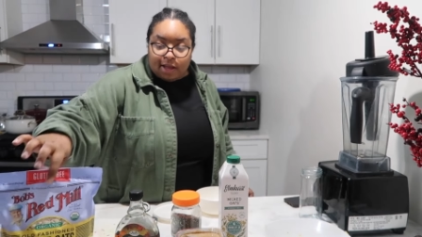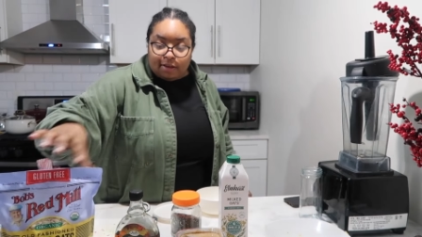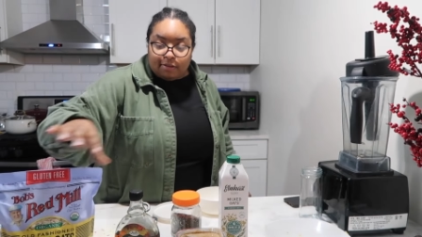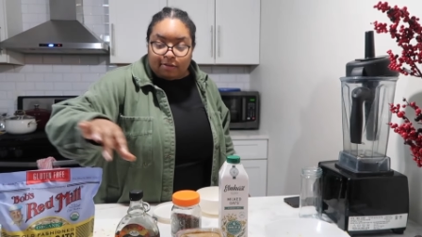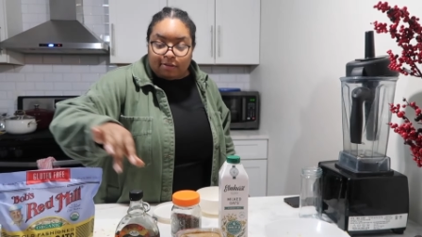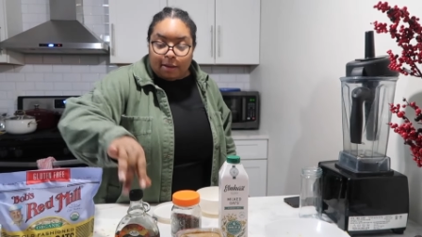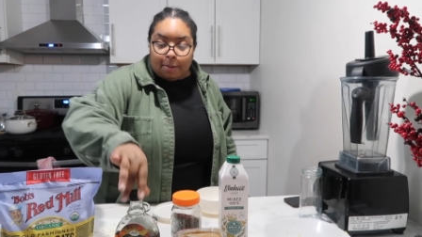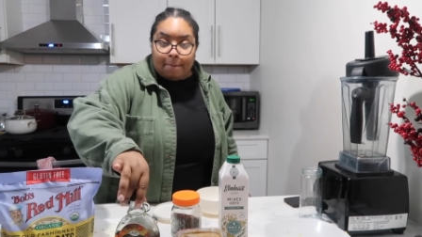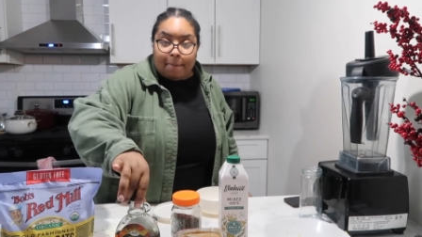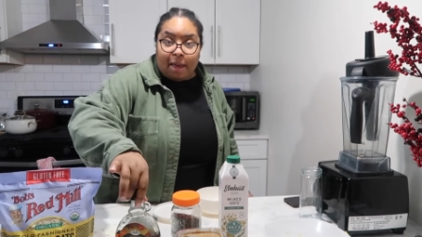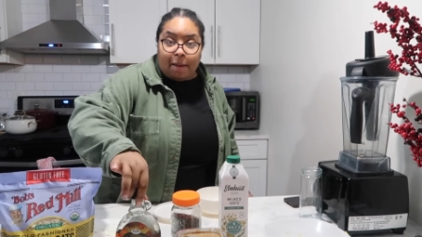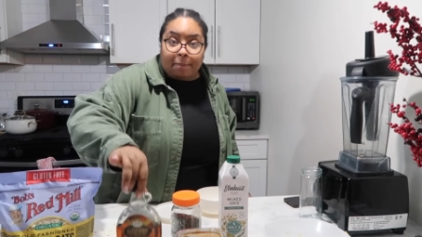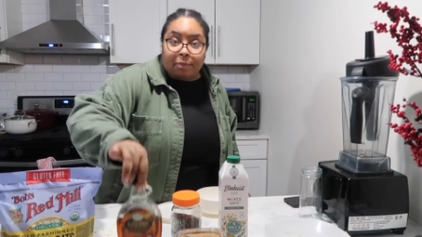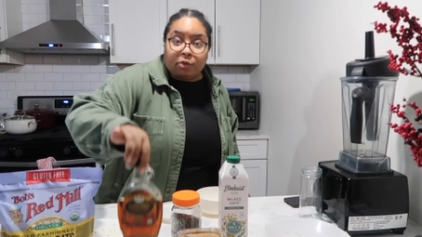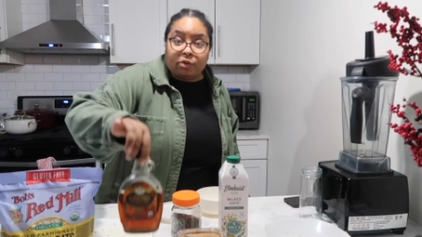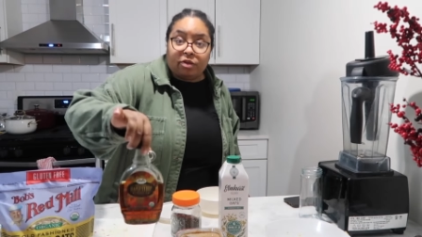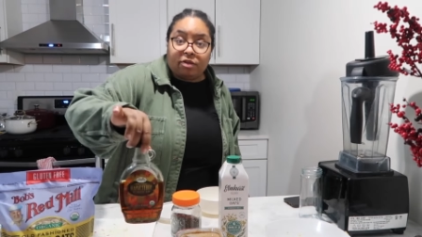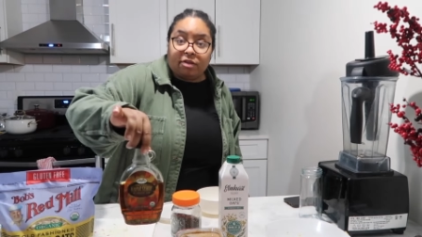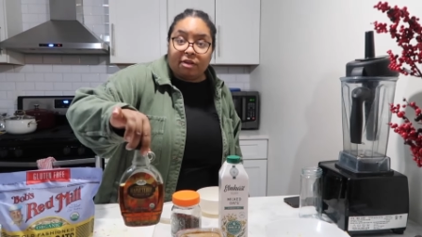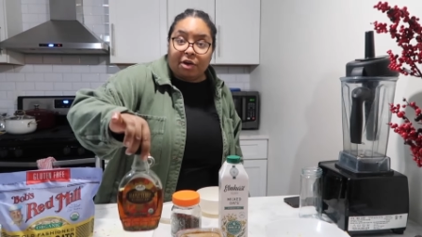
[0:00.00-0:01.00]
some
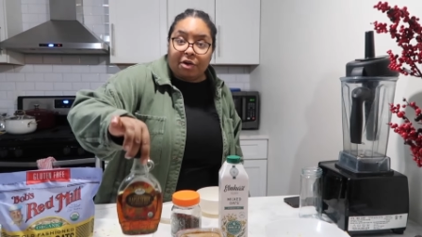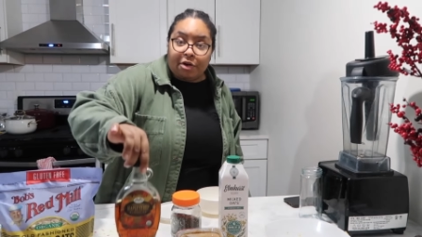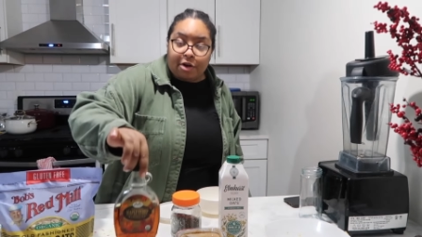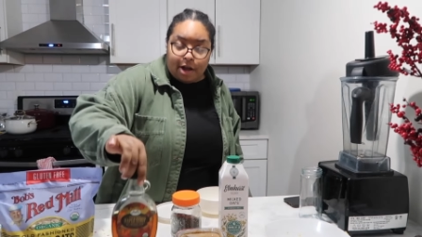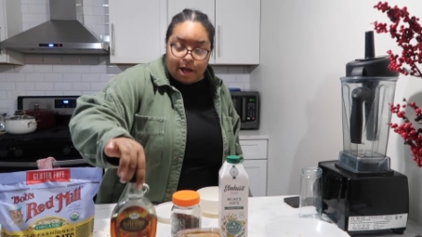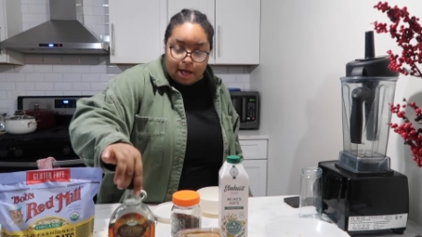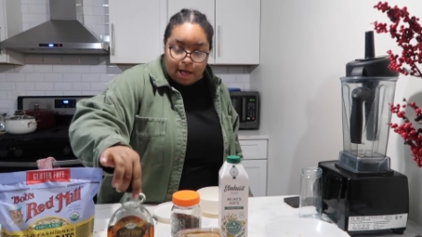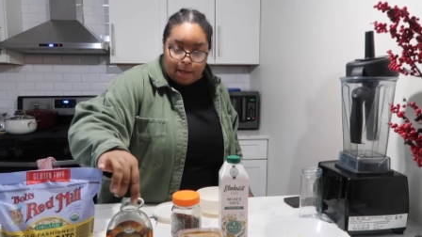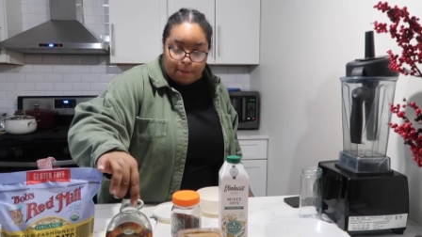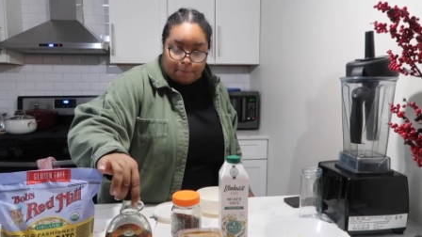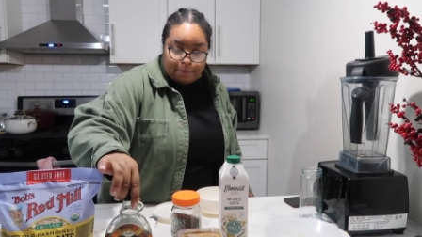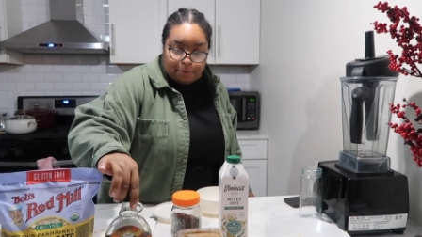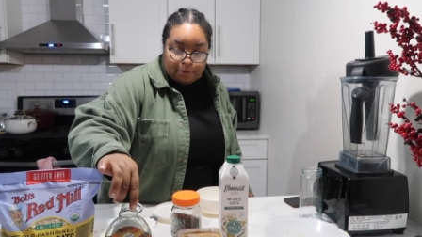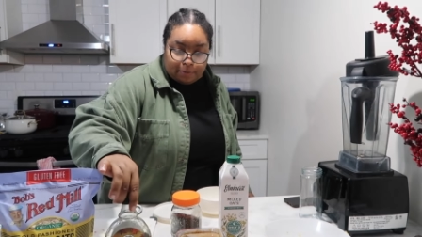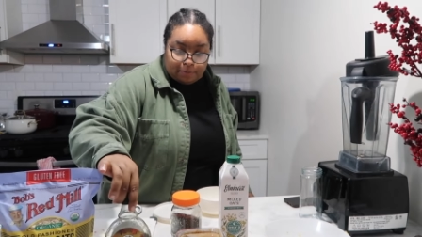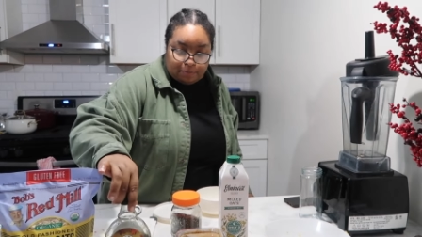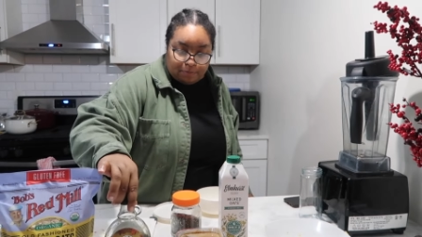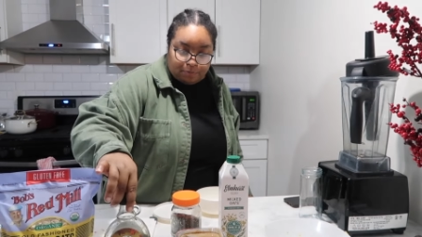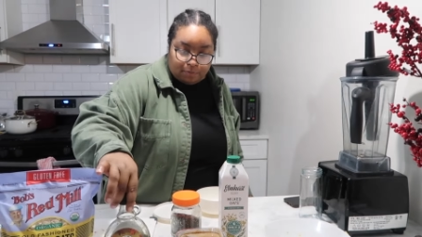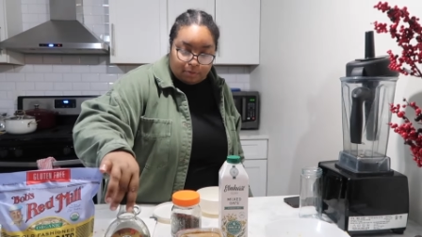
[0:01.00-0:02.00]
maple syrup,
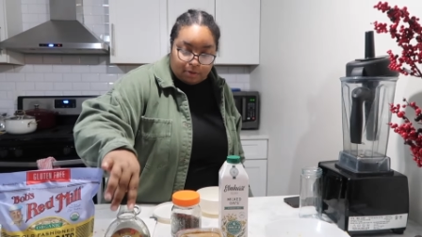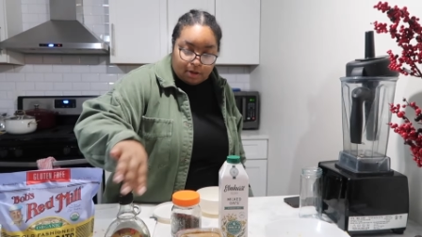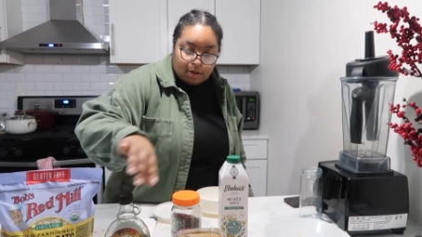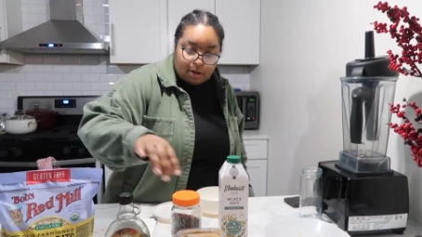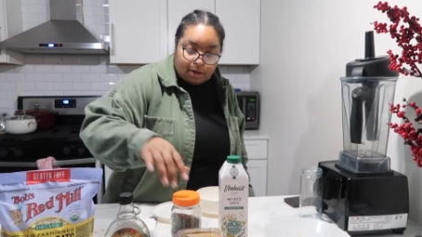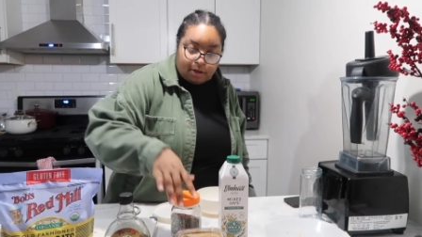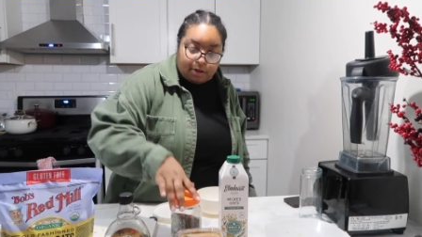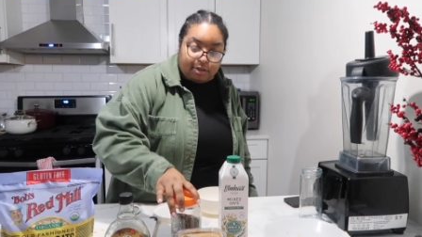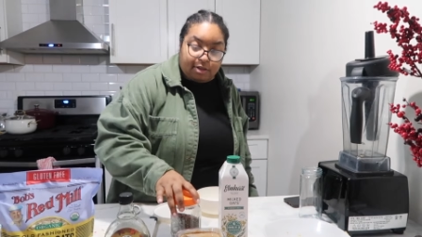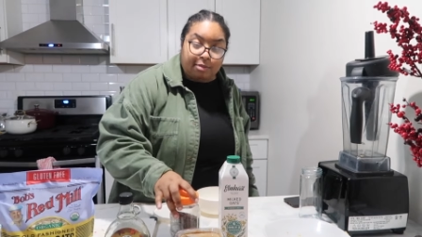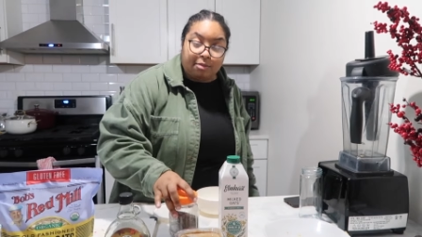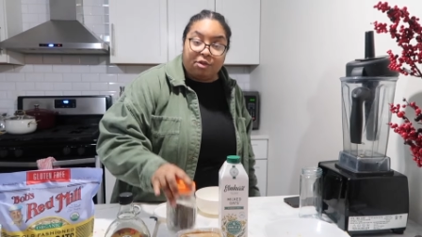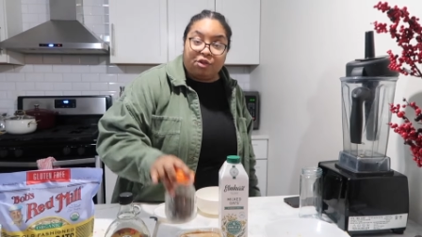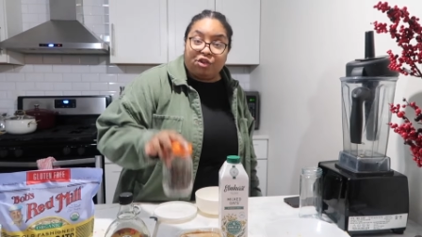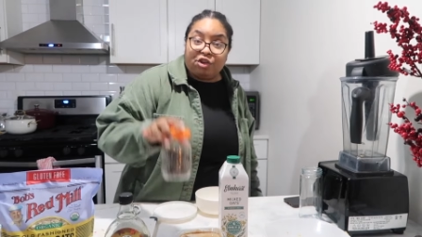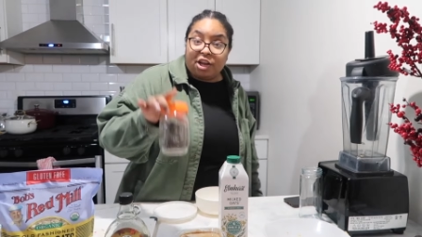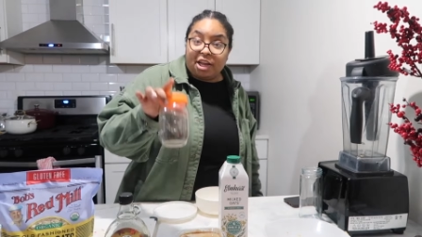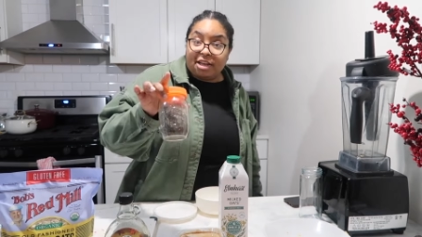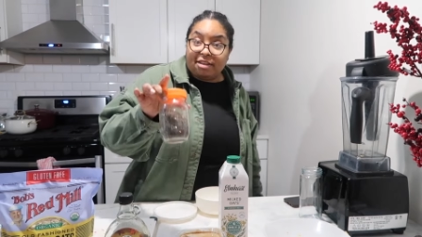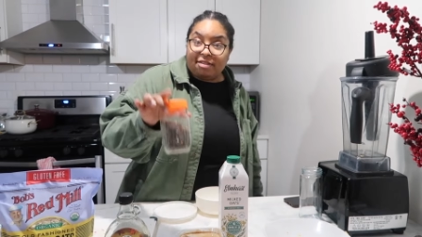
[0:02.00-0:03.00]
some
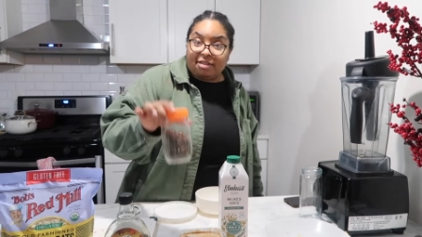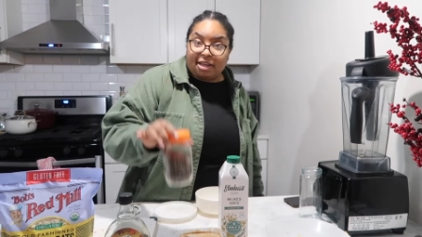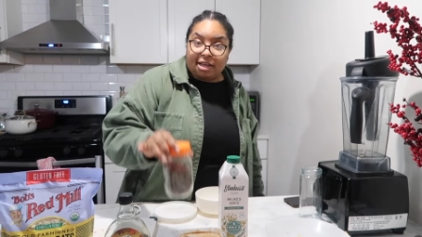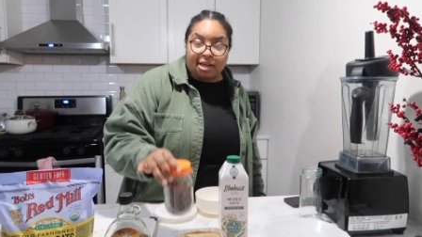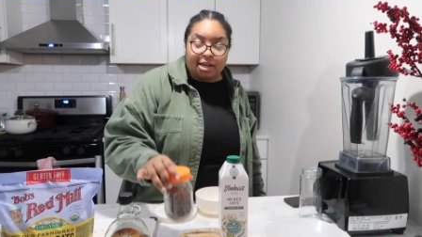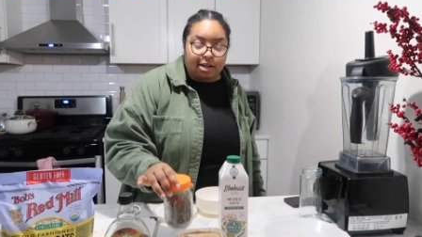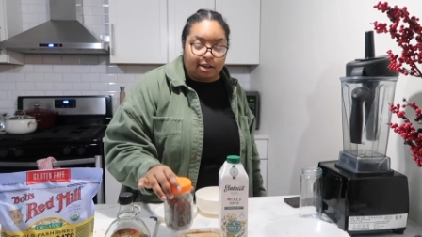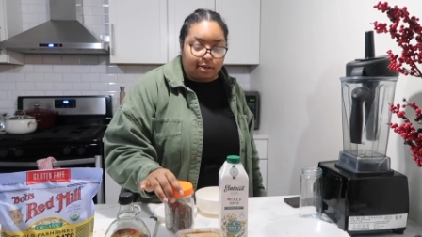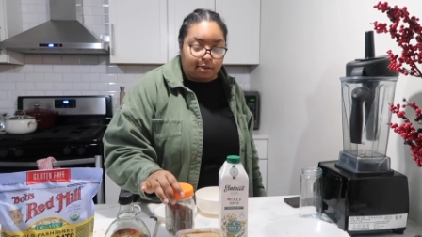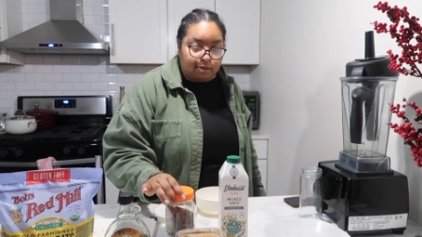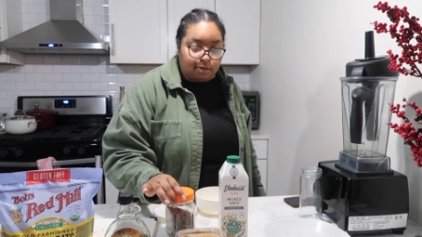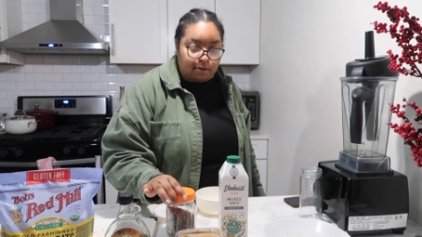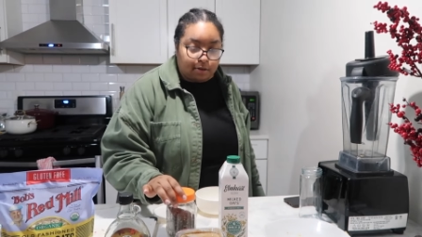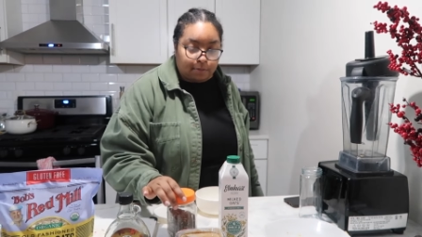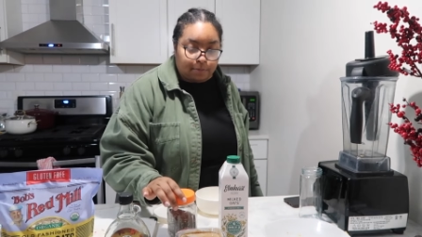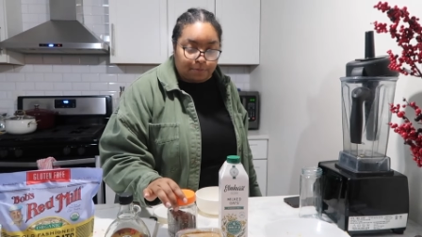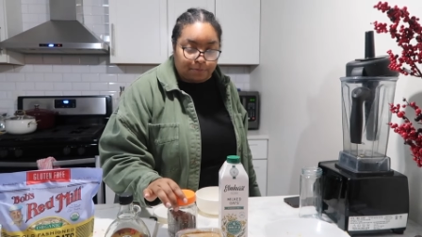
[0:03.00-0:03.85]
chia seeds,